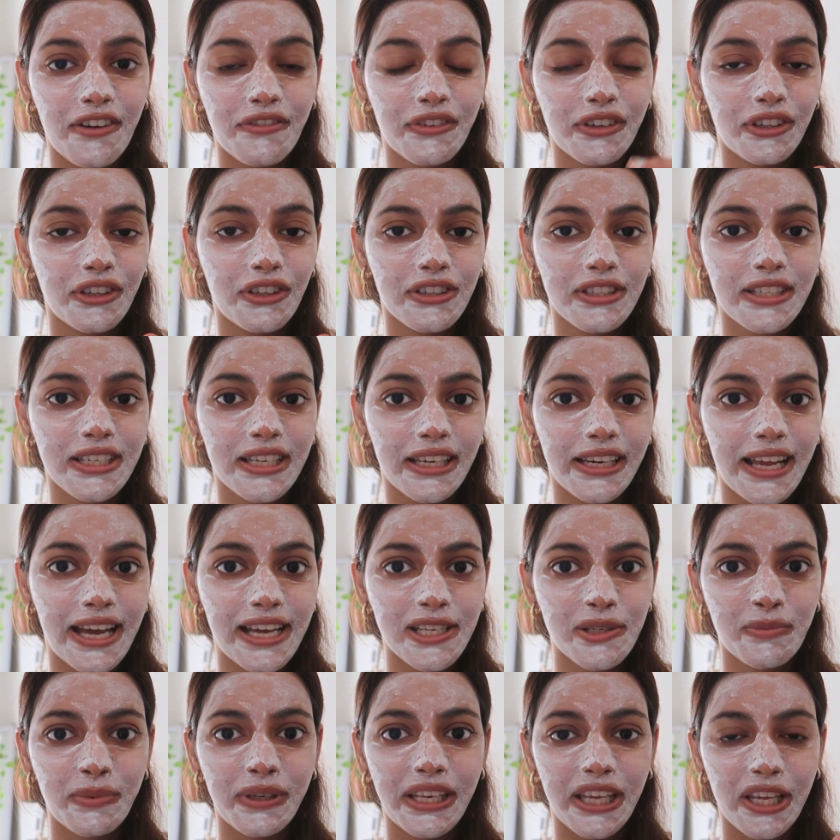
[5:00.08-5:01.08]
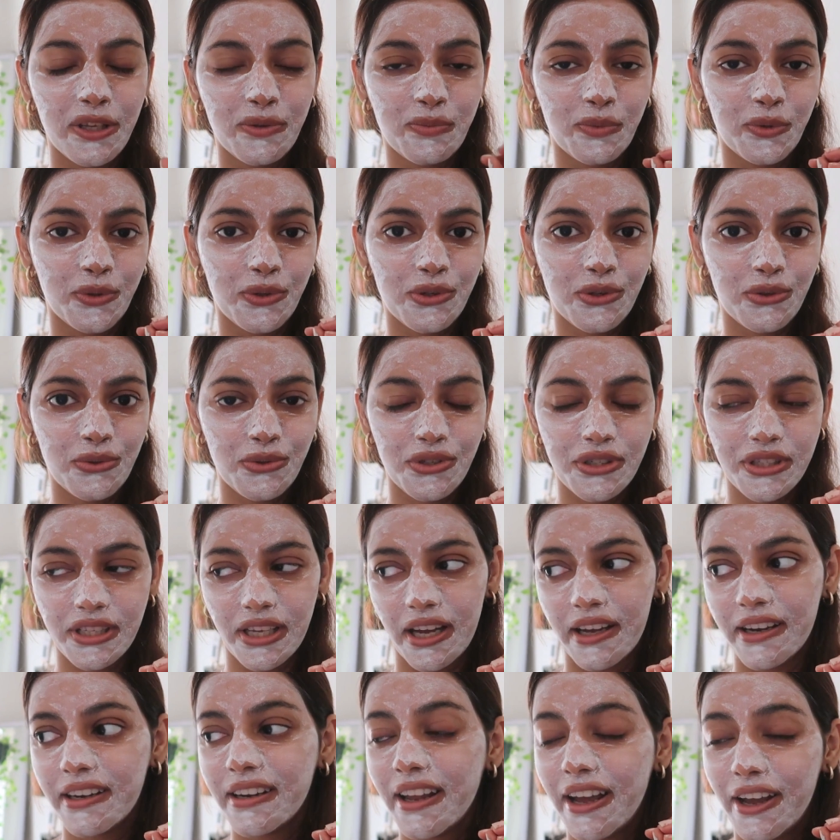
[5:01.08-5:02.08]
after your skin has been exposed to
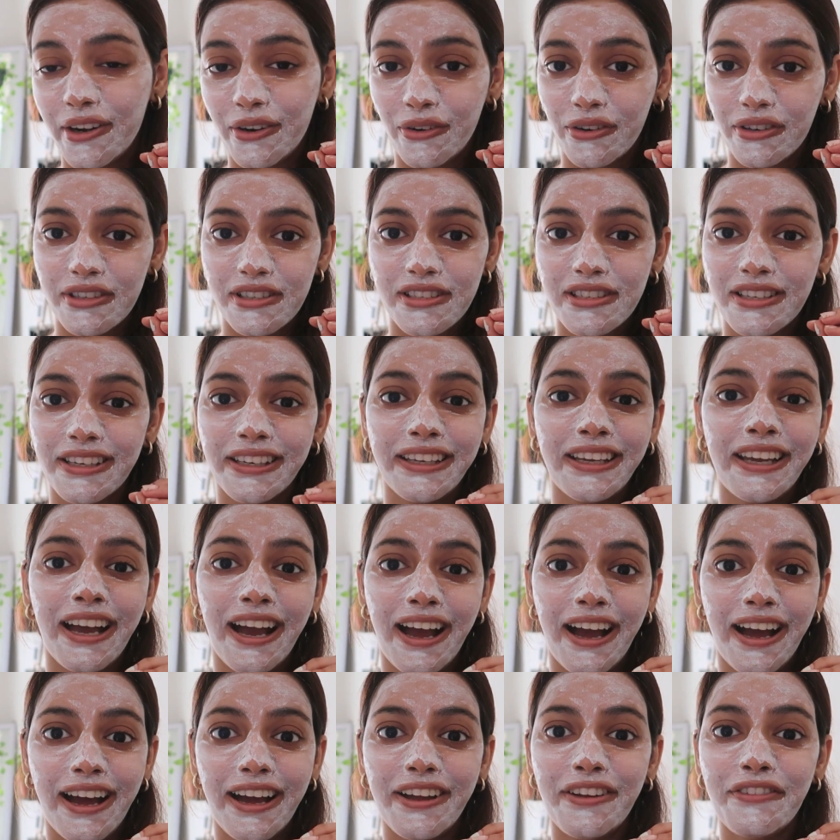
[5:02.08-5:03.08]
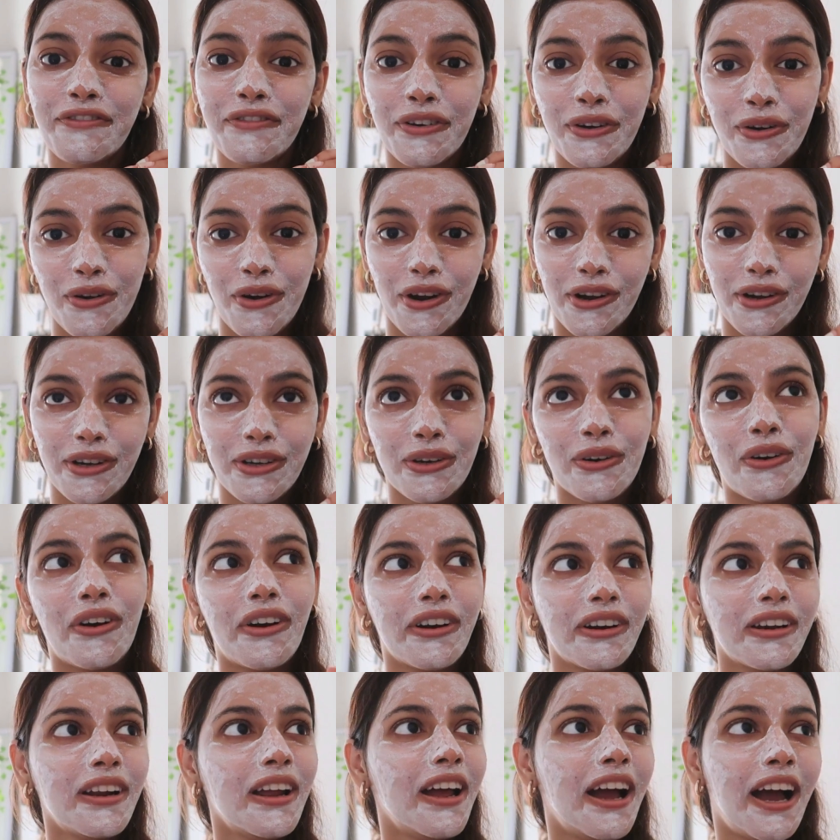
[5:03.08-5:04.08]
sun, and honestly I forgot,
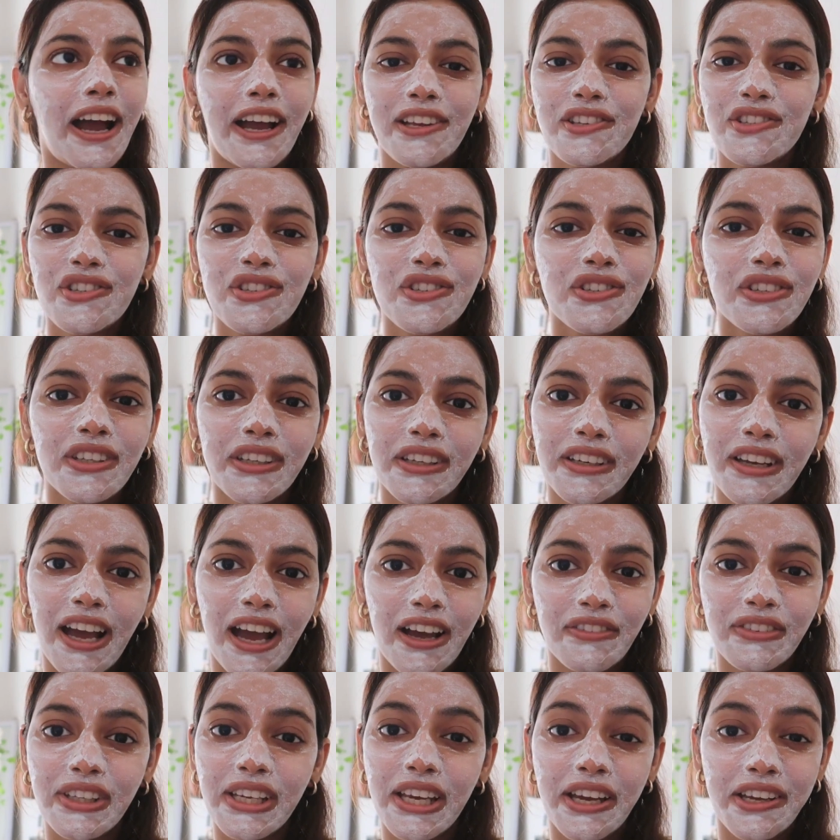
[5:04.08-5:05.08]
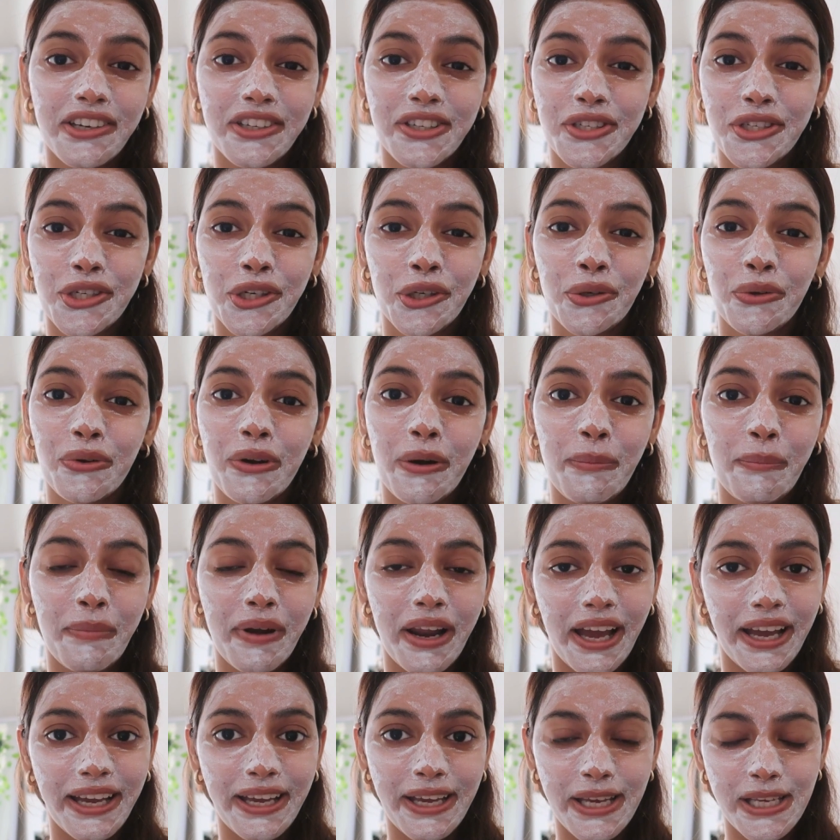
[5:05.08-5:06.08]
or I just didn't have the energy to
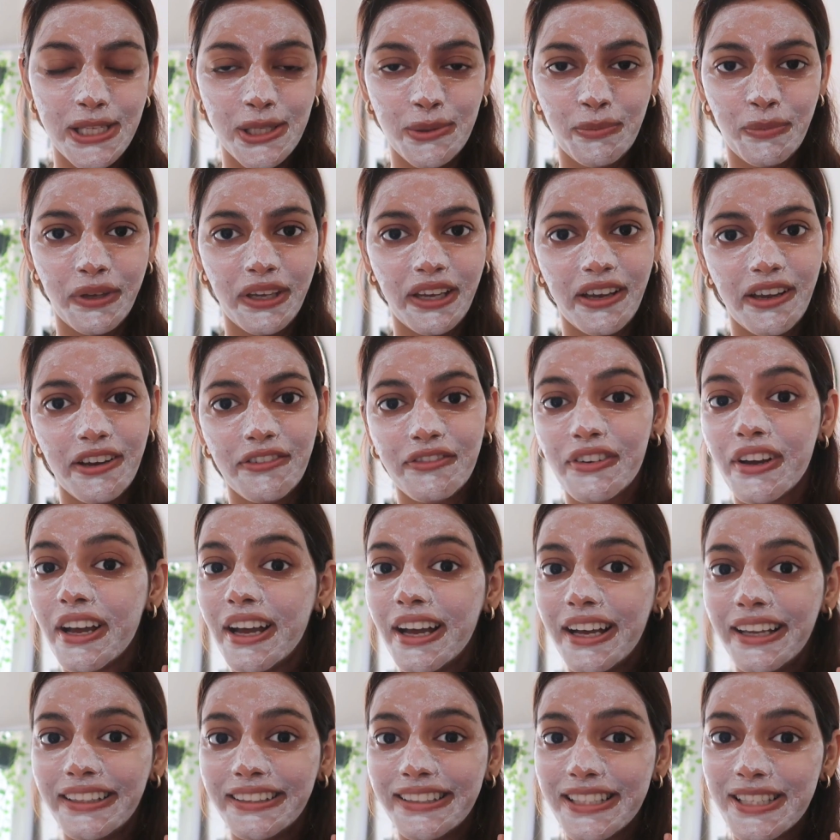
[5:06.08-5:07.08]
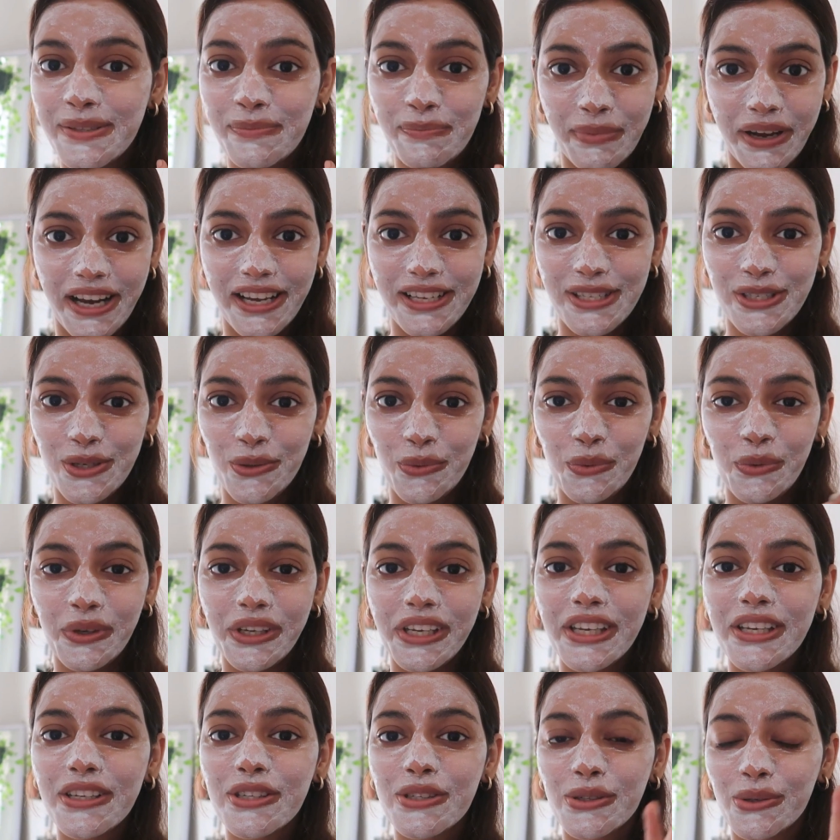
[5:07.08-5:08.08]
apply SPF this past
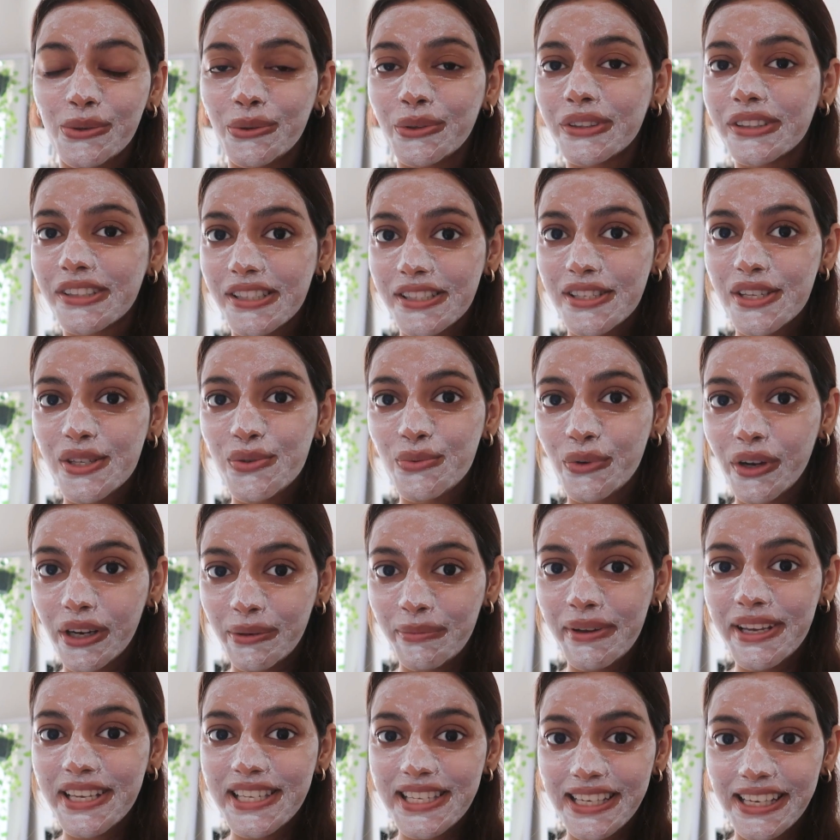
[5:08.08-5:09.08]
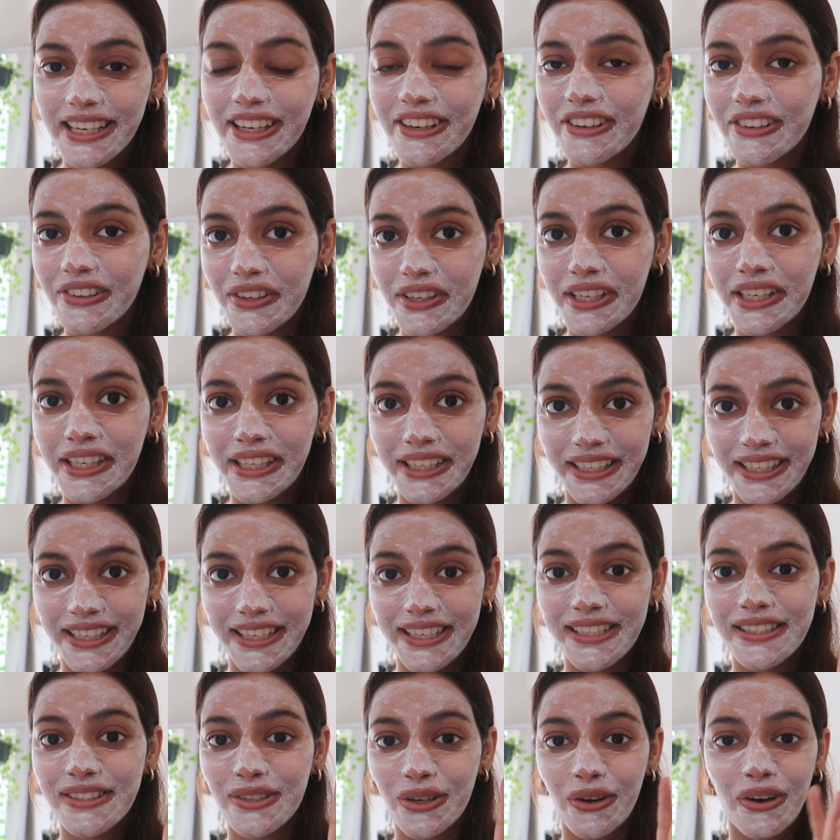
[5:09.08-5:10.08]
week. So this is what my skin really
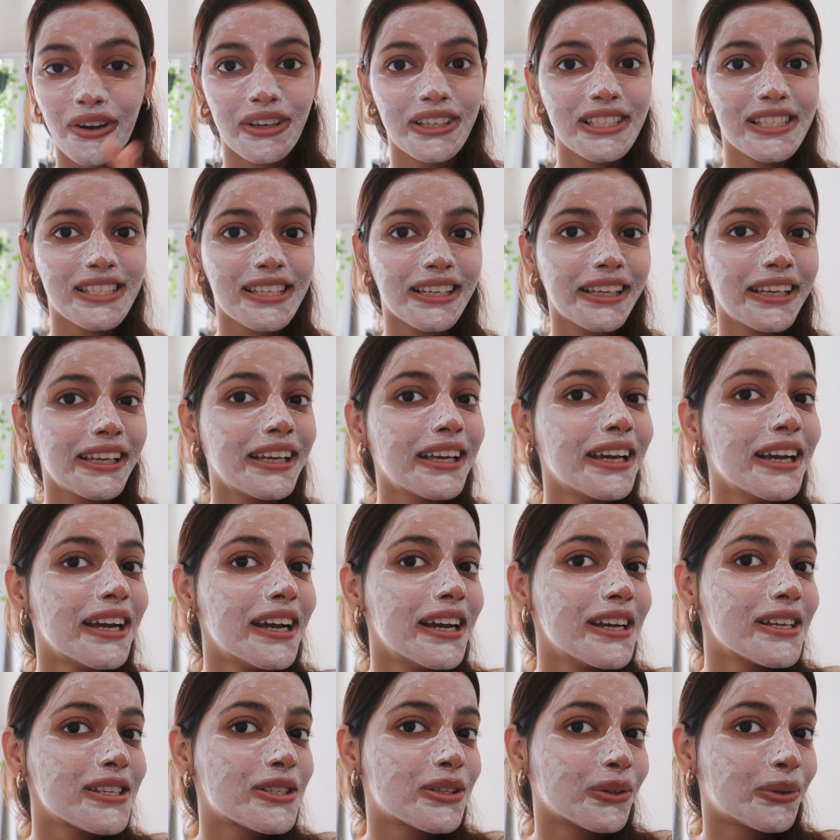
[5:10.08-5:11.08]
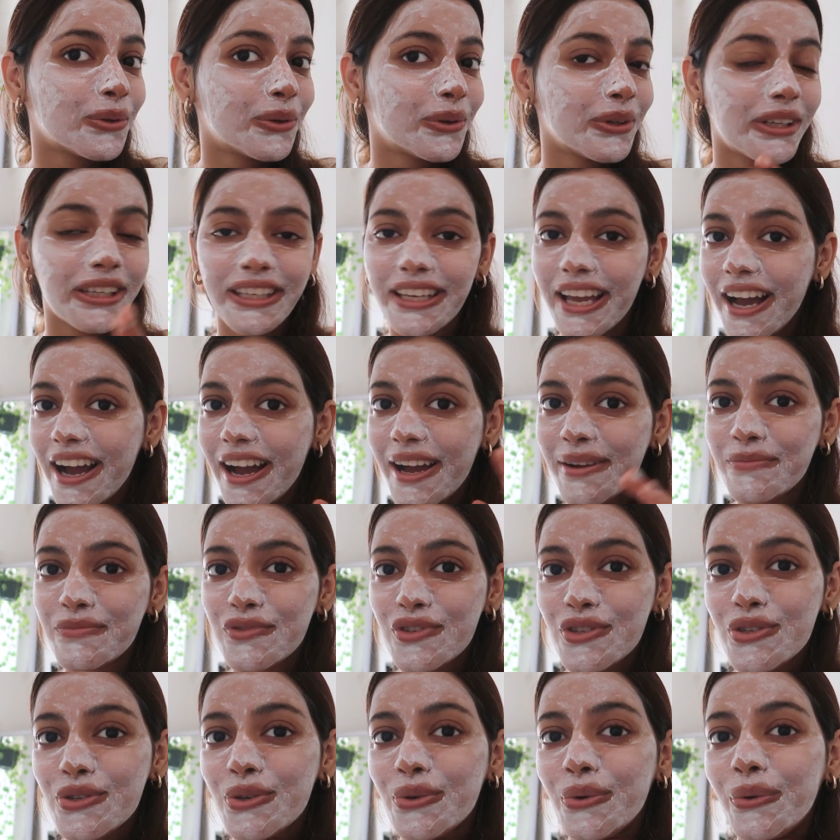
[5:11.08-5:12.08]
needs, honestly. So yeah, I'm
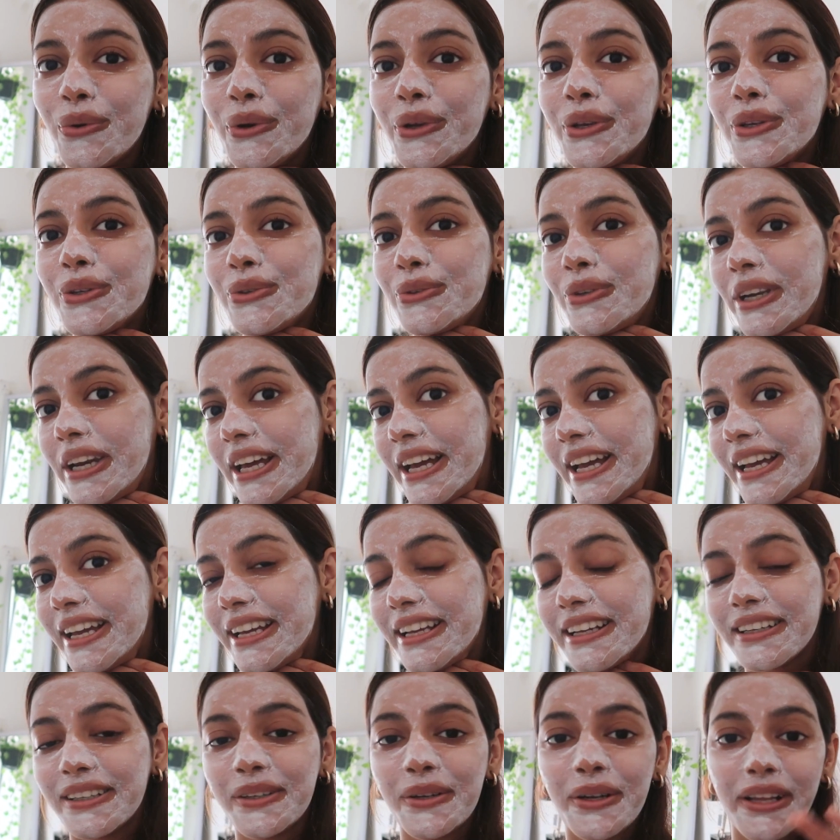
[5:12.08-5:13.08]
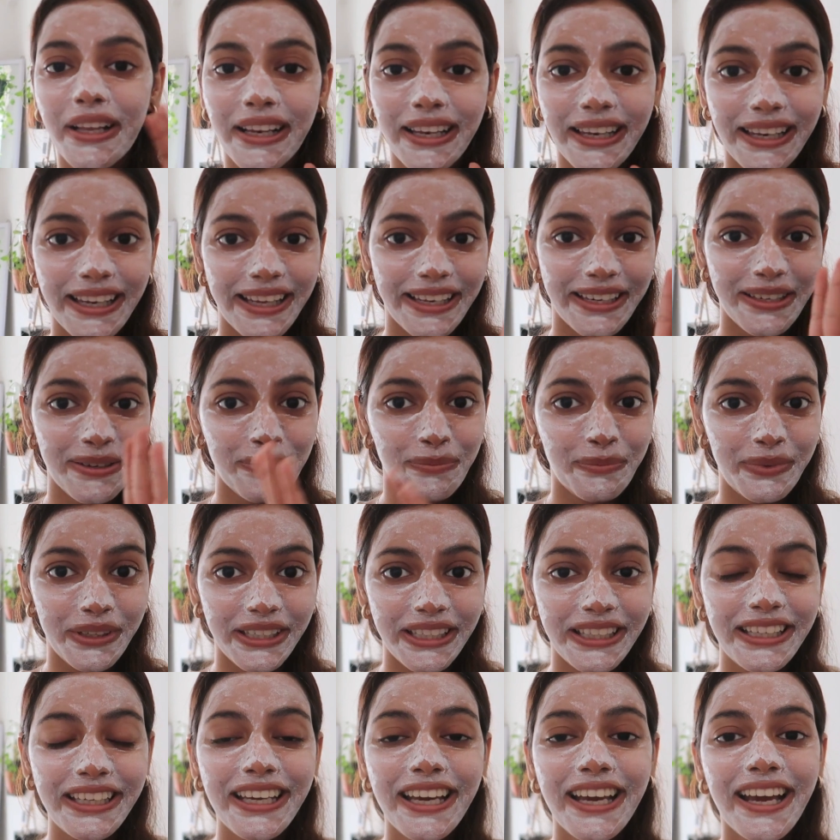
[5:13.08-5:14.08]
just going to like let it
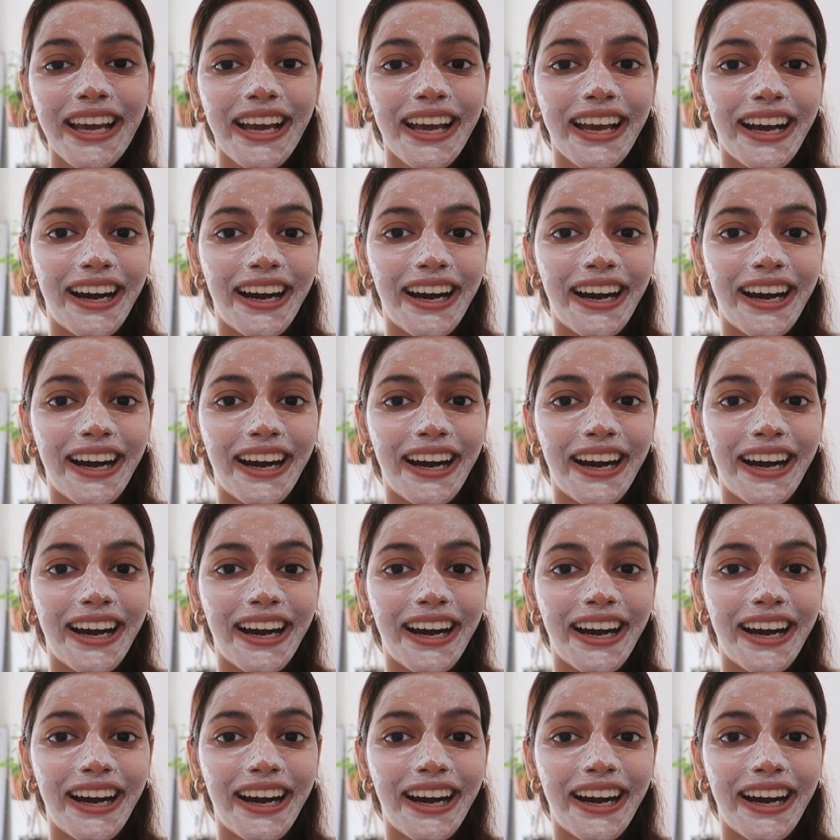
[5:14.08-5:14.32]
be